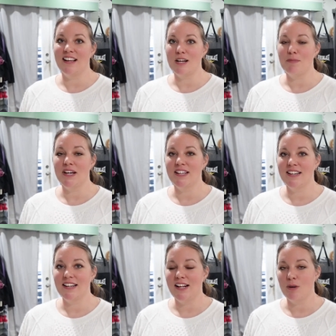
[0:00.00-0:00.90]
like
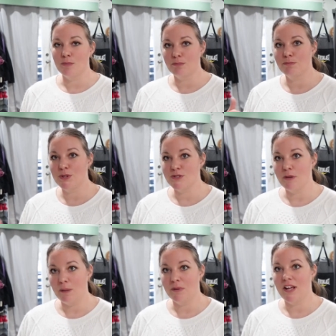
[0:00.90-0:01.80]
button and help boost
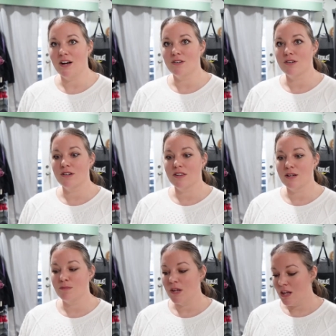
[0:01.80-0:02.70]
me up in the
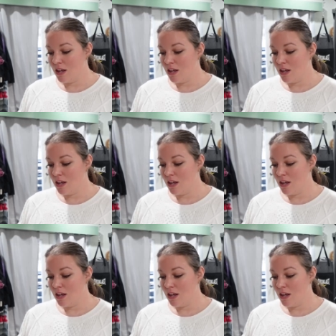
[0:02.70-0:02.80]
algorithm.